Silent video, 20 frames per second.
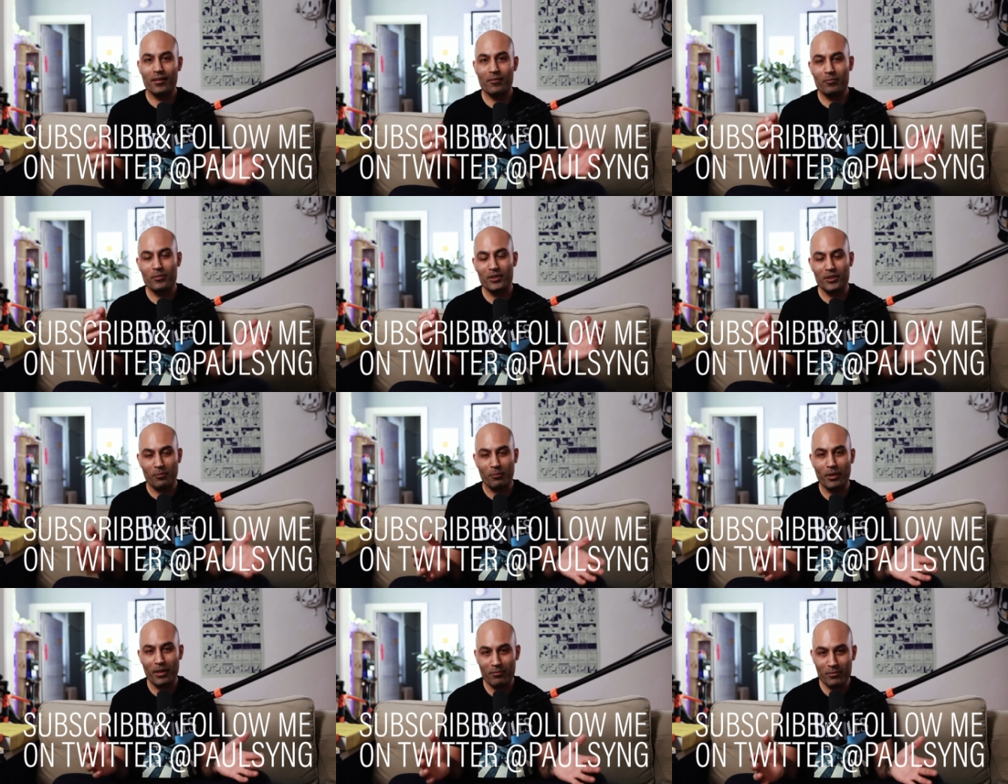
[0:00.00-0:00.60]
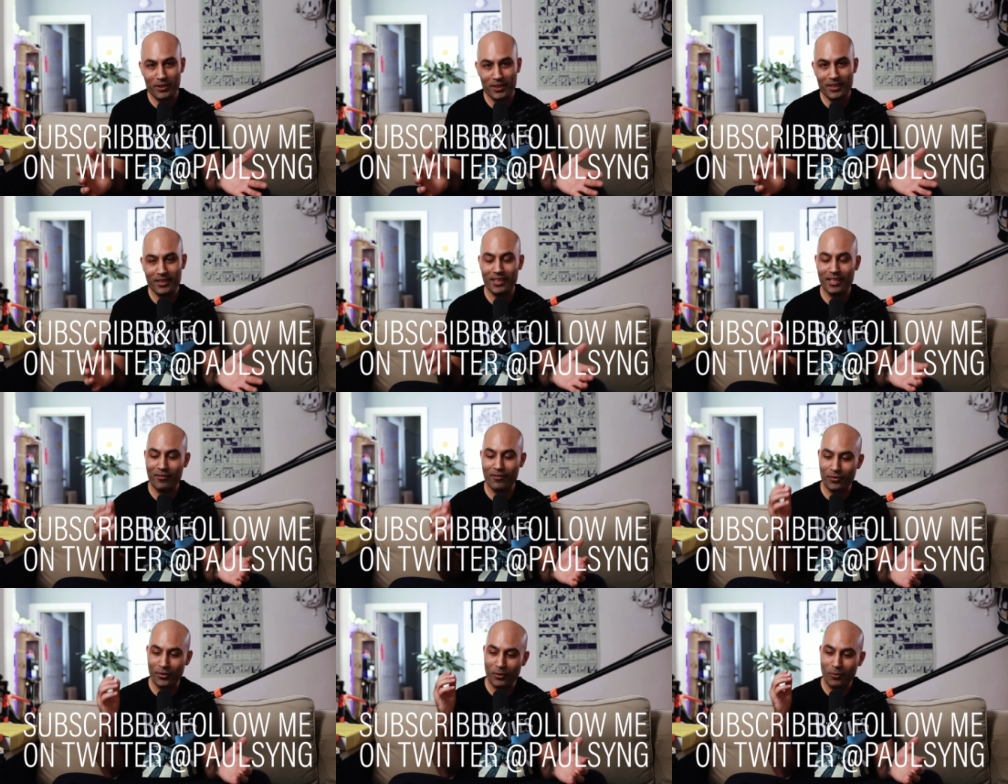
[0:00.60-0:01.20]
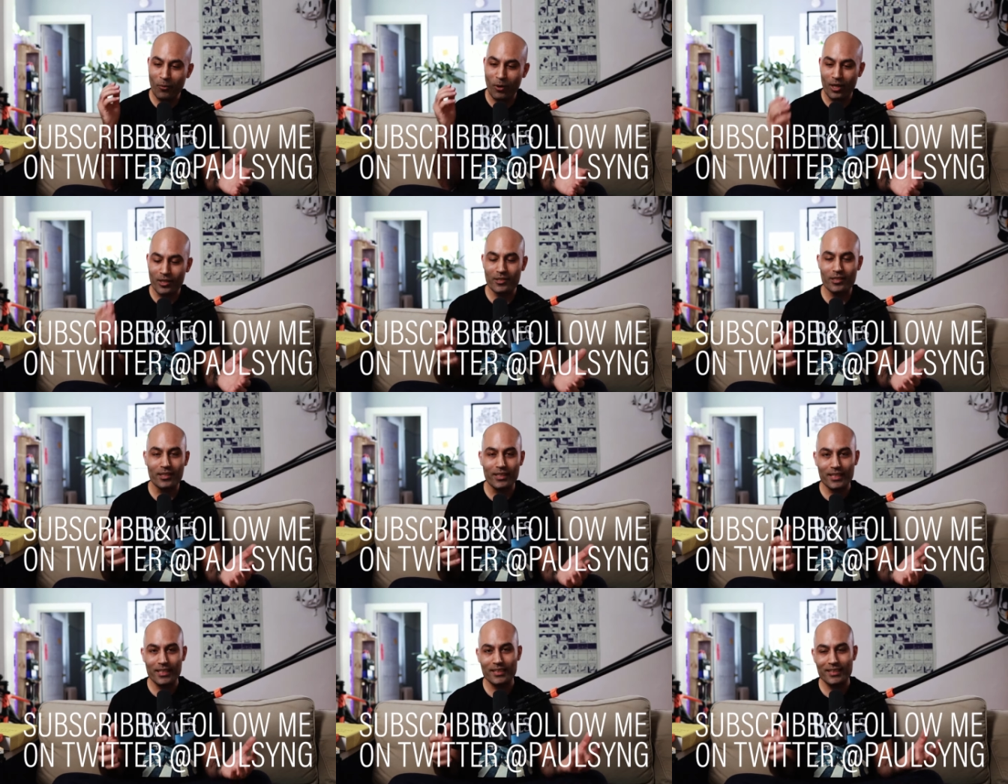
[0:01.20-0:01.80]
Mr. Premjeet, if you're watching
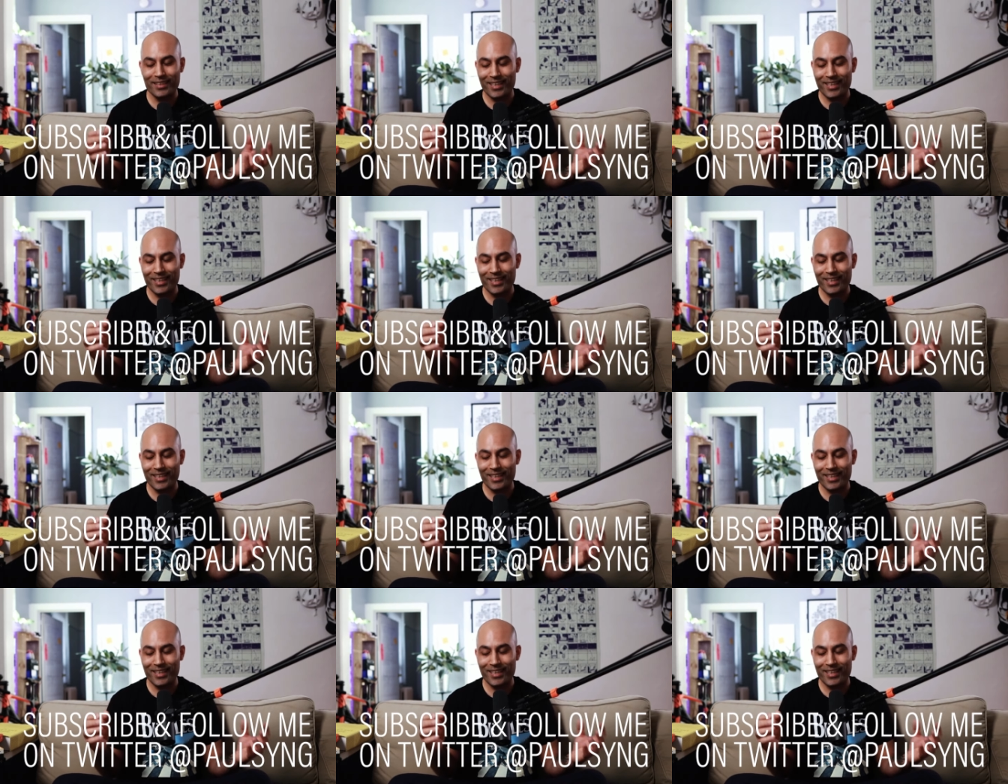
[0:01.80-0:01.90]
this